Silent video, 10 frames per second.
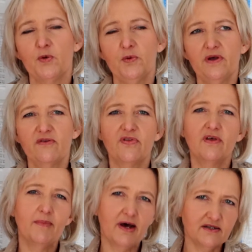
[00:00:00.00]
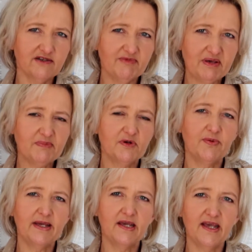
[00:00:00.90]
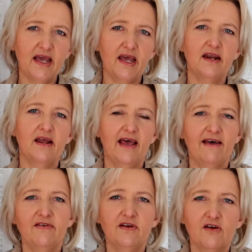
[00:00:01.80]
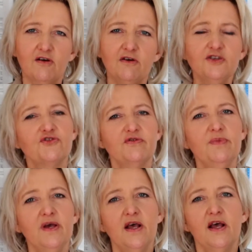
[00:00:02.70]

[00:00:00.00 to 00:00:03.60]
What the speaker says: with the amount of people we can have in a classroom,